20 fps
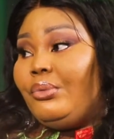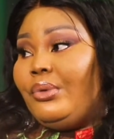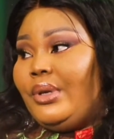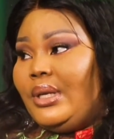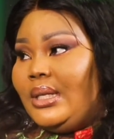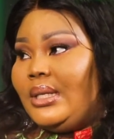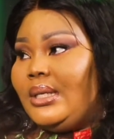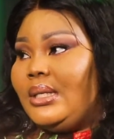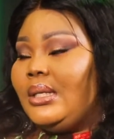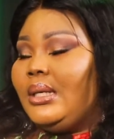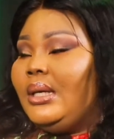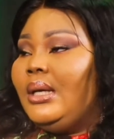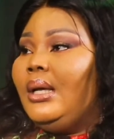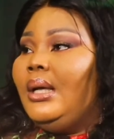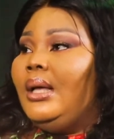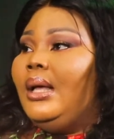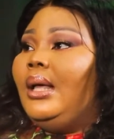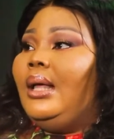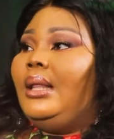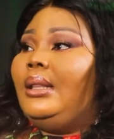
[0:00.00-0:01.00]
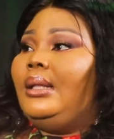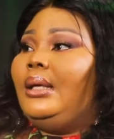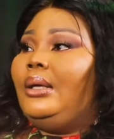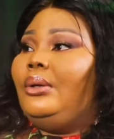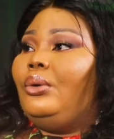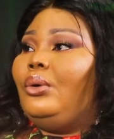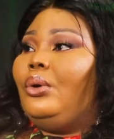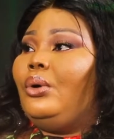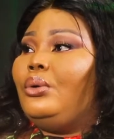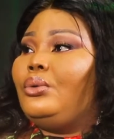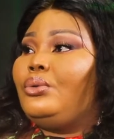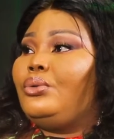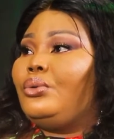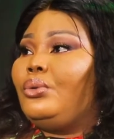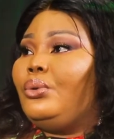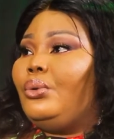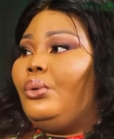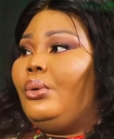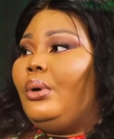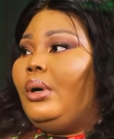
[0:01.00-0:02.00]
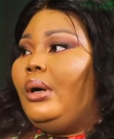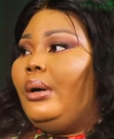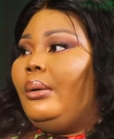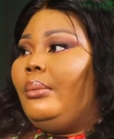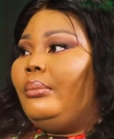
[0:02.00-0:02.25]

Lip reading: read, and then also